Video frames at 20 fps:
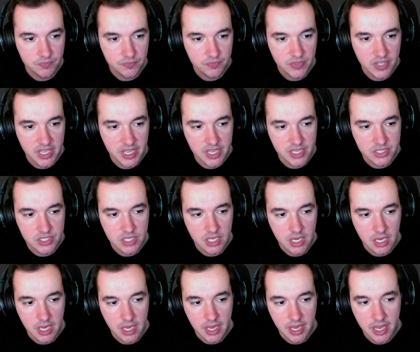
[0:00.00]
is
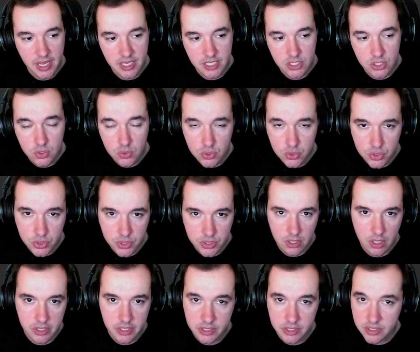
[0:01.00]
a user
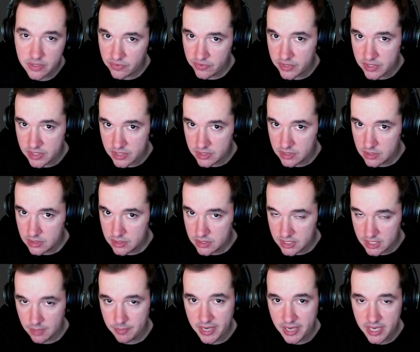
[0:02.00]
on a different
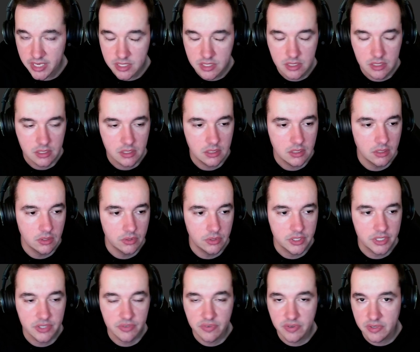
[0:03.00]
subnet or a
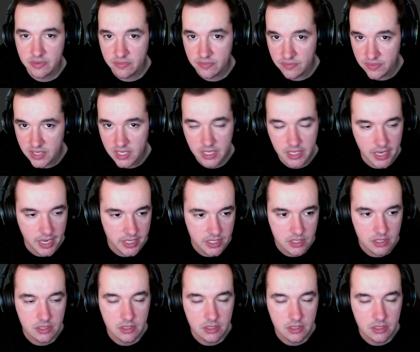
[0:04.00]
different VNet,